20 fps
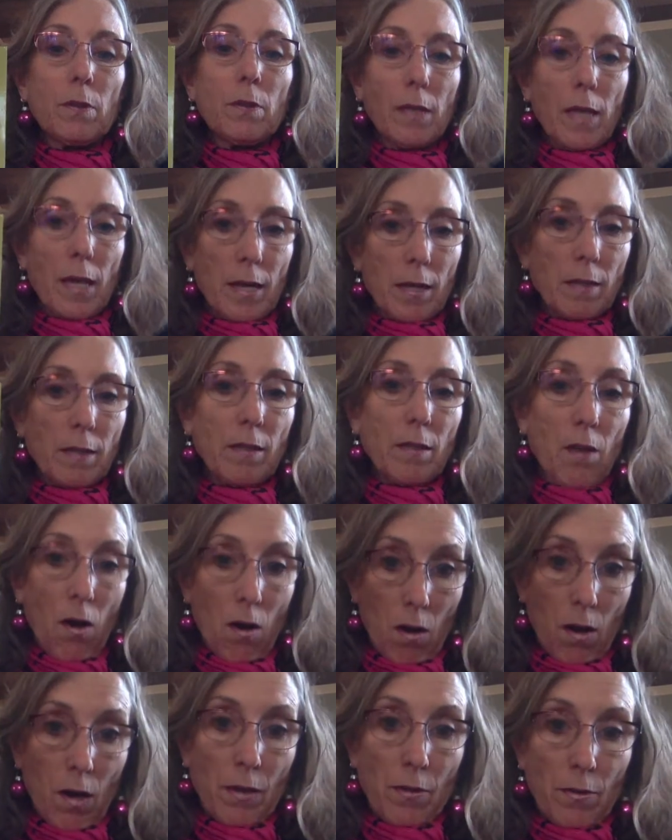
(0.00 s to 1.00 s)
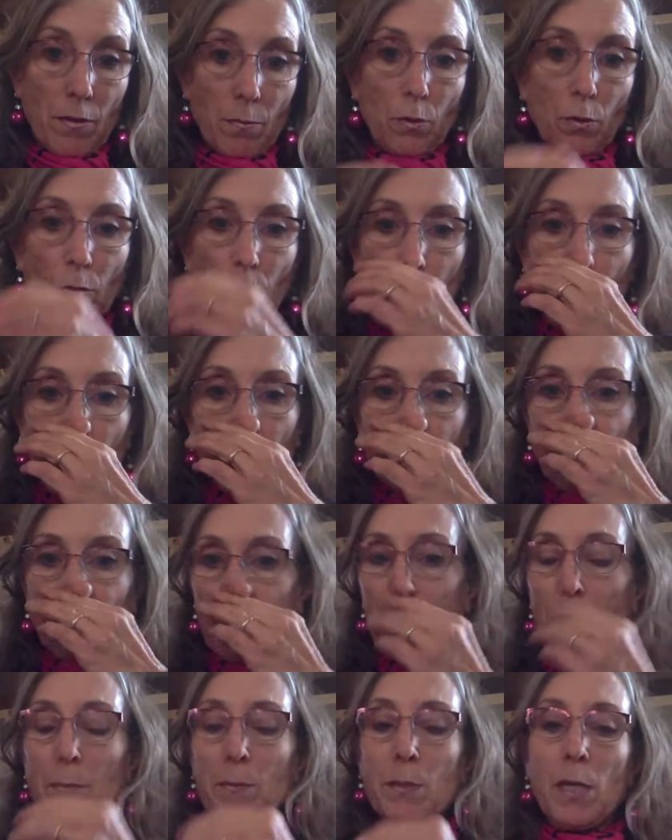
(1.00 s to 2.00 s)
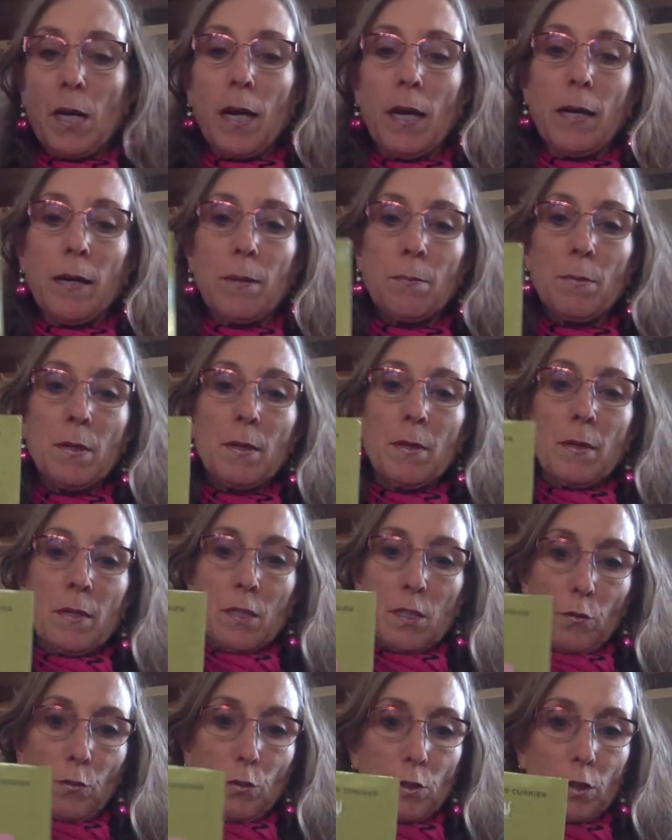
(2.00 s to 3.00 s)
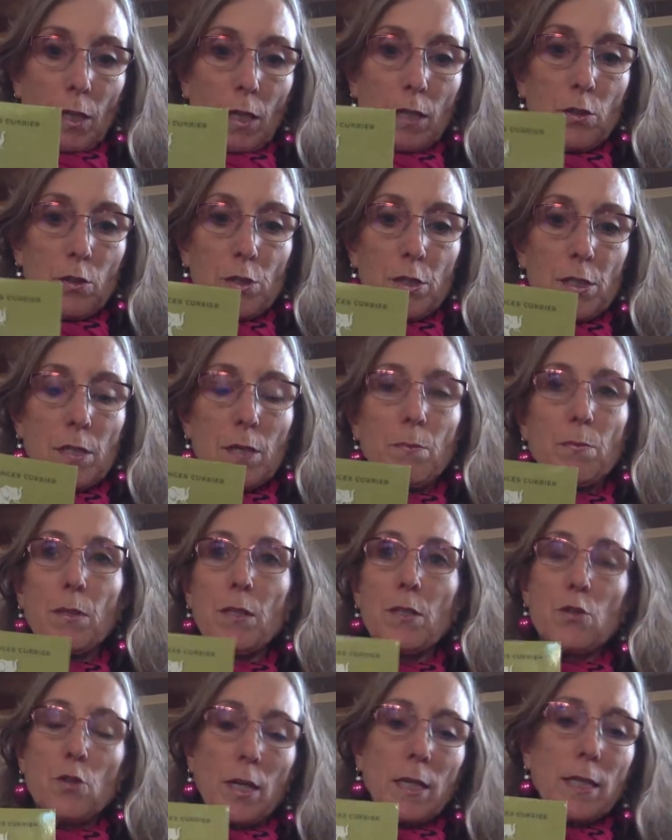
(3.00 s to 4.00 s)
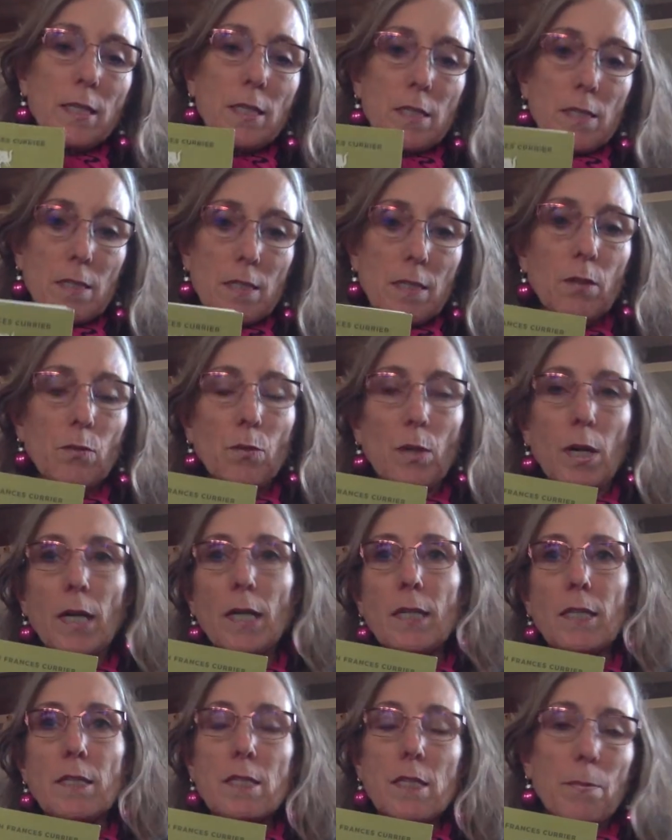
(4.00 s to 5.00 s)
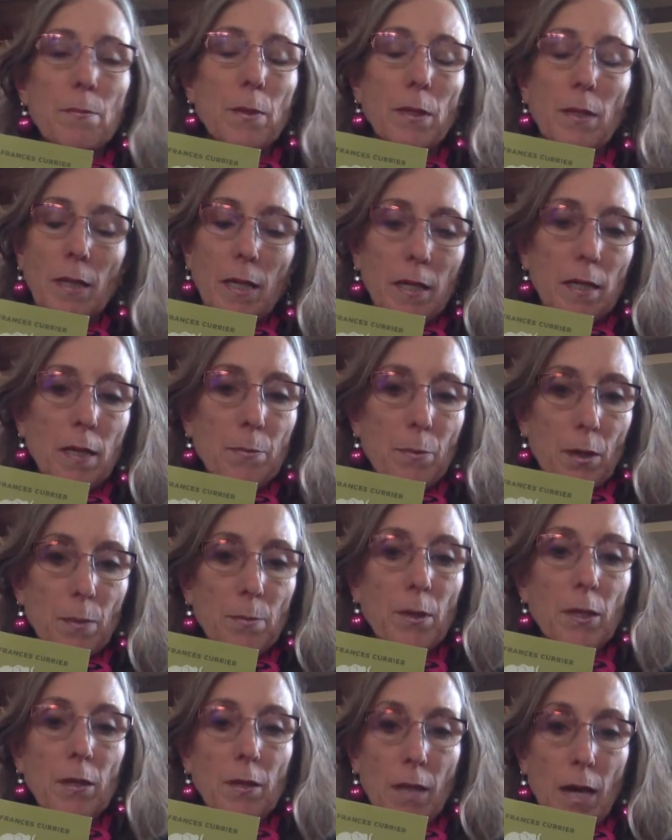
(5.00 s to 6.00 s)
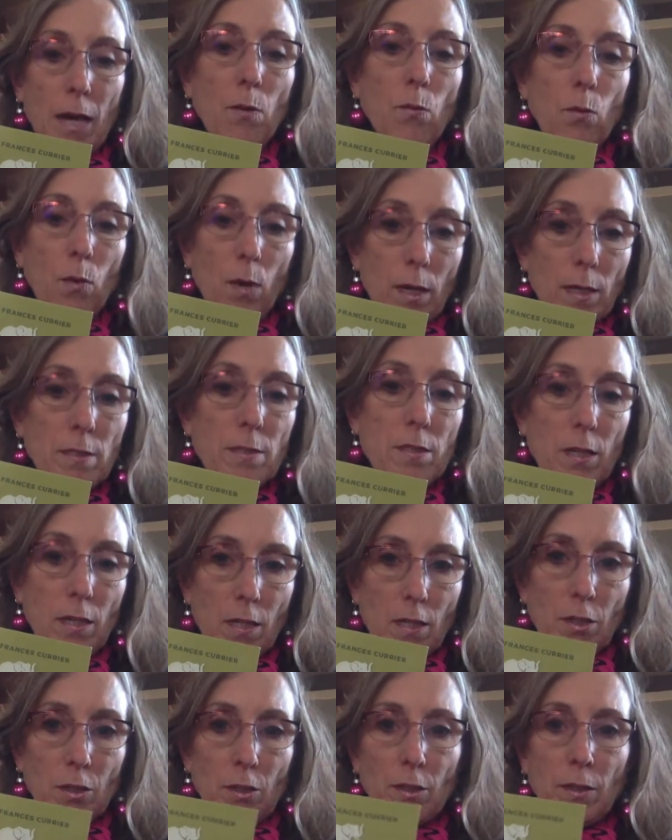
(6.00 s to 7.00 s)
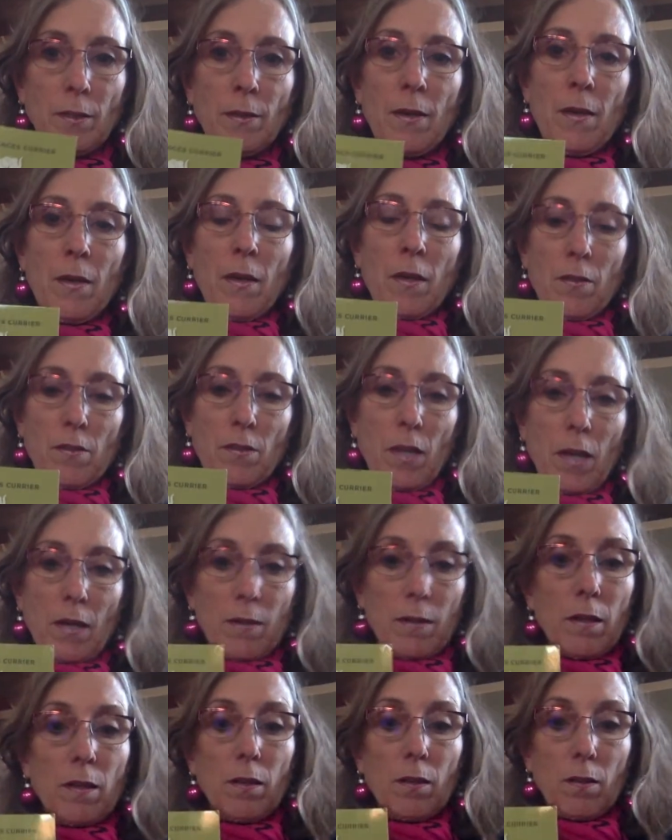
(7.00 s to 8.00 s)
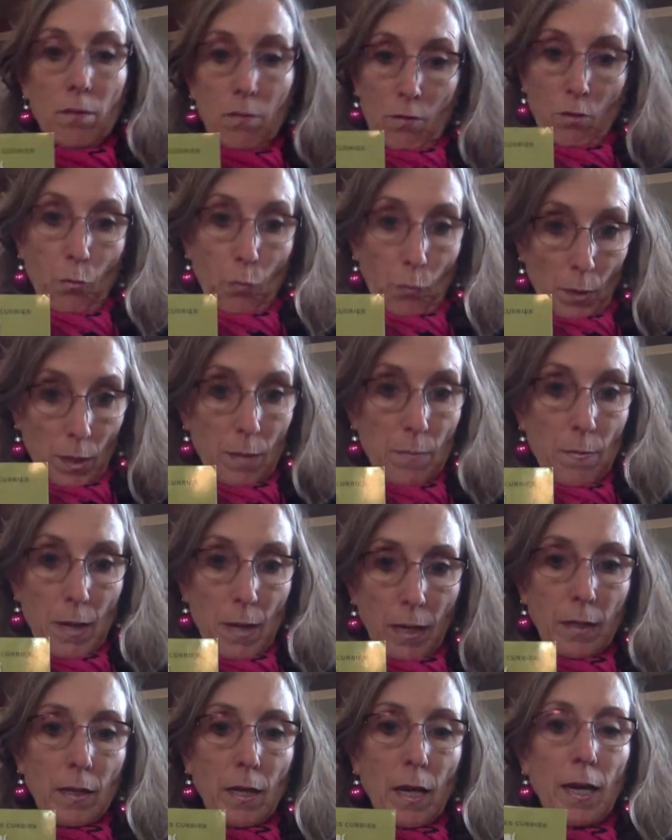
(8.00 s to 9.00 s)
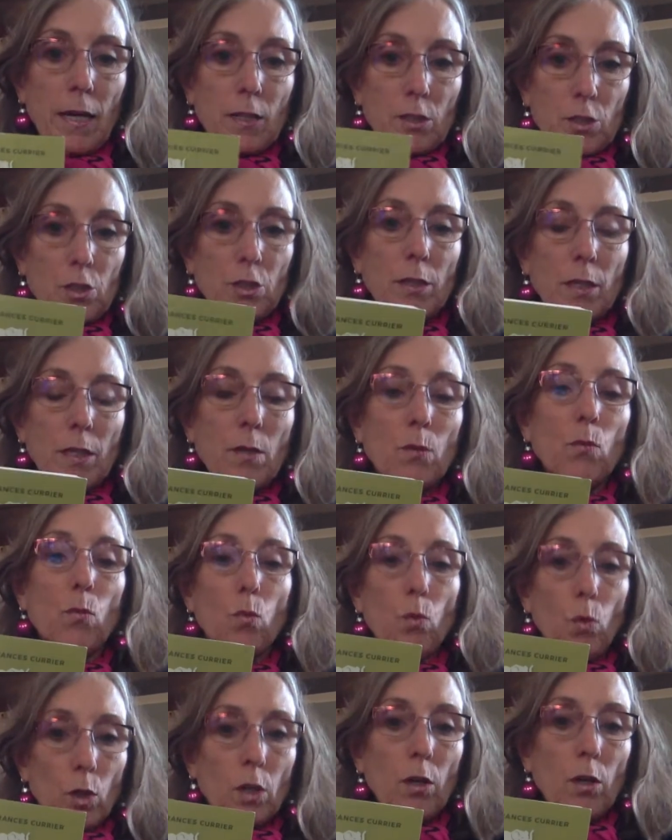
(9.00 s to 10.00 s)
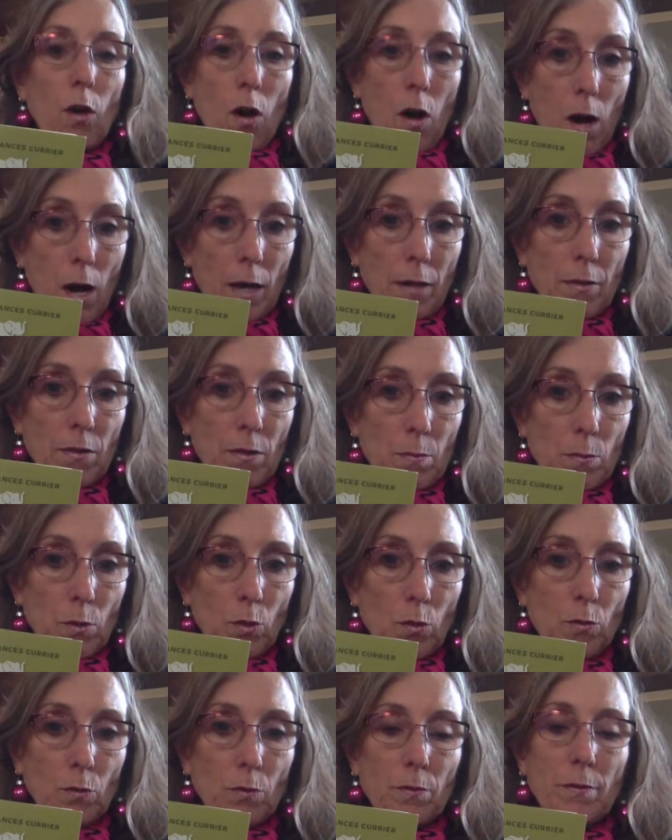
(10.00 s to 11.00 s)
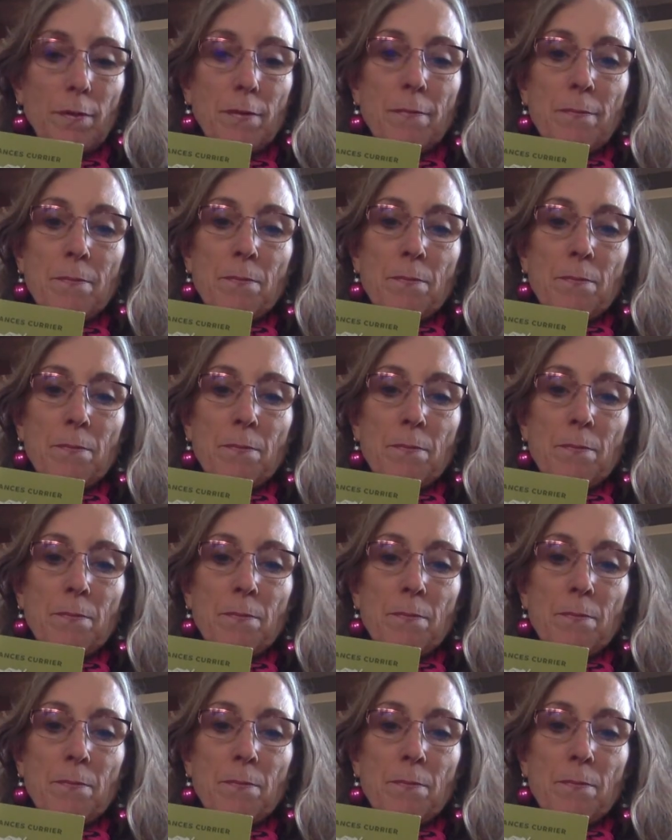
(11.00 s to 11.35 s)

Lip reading: landed on the moon. For some time, different countries had been trying to send rockets up and get up there, but that was the year that 3 men actually were on the moon.